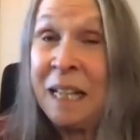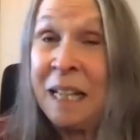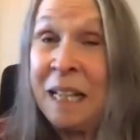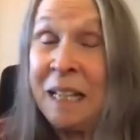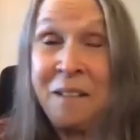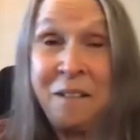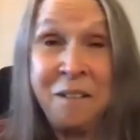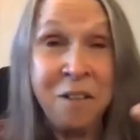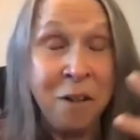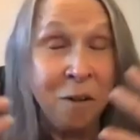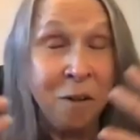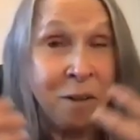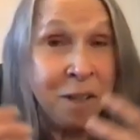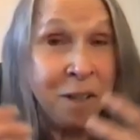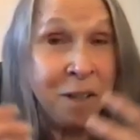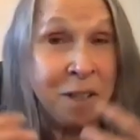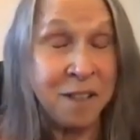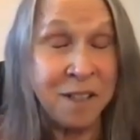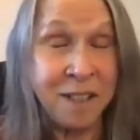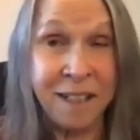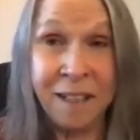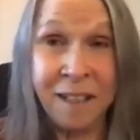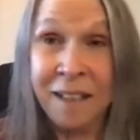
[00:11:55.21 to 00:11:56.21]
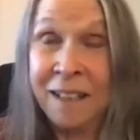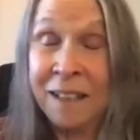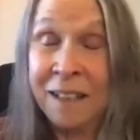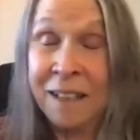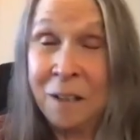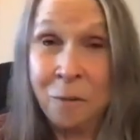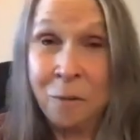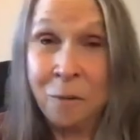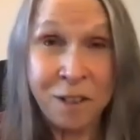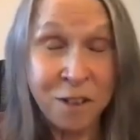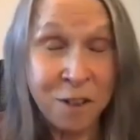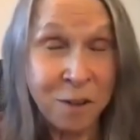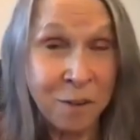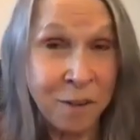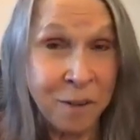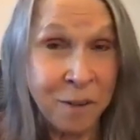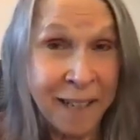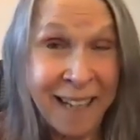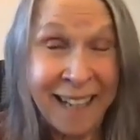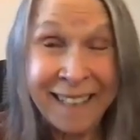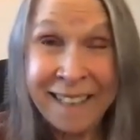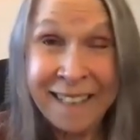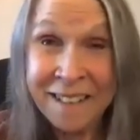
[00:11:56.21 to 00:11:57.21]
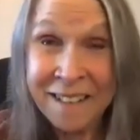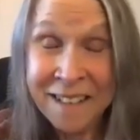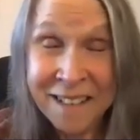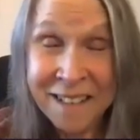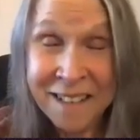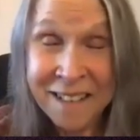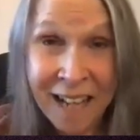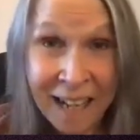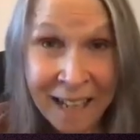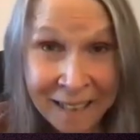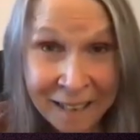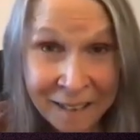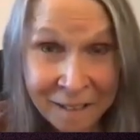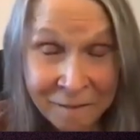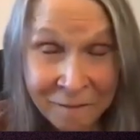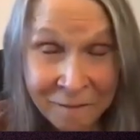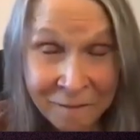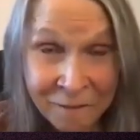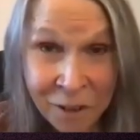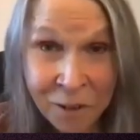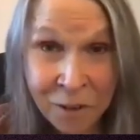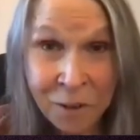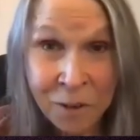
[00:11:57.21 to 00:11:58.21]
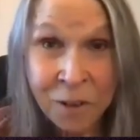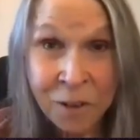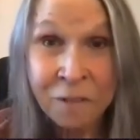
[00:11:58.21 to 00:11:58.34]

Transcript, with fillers: and noticing what's going on inside of you,